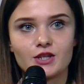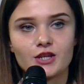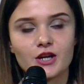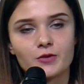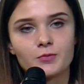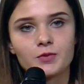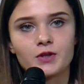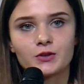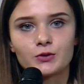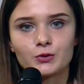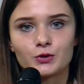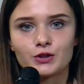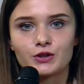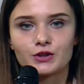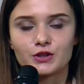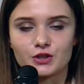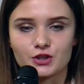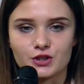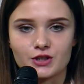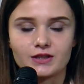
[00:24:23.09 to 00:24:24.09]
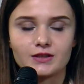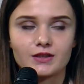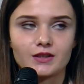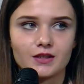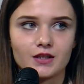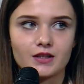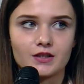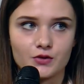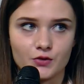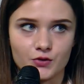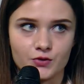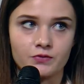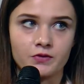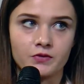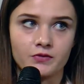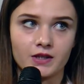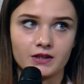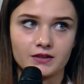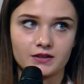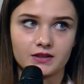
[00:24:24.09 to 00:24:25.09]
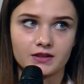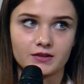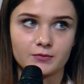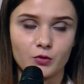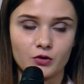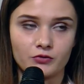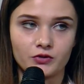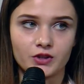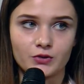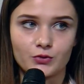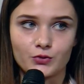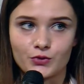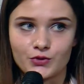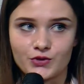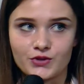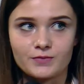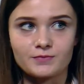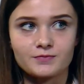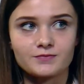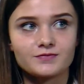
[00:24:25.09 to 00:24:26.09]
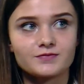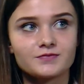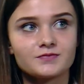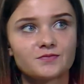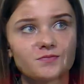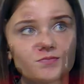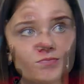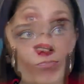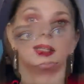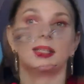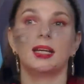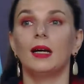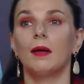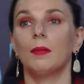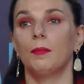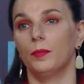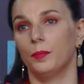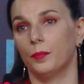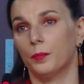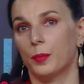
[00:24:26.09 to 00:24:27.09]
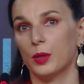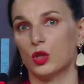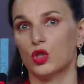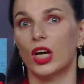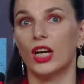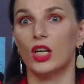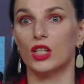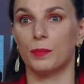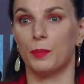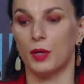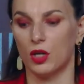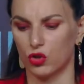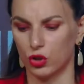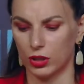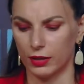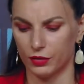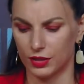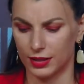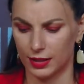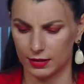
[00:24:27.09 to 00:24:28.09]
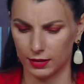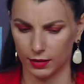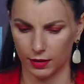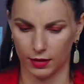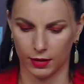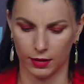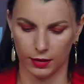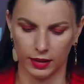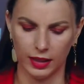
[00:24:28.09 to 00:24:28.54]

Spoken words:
What can you be proud of, and how do you plan to develop this language course?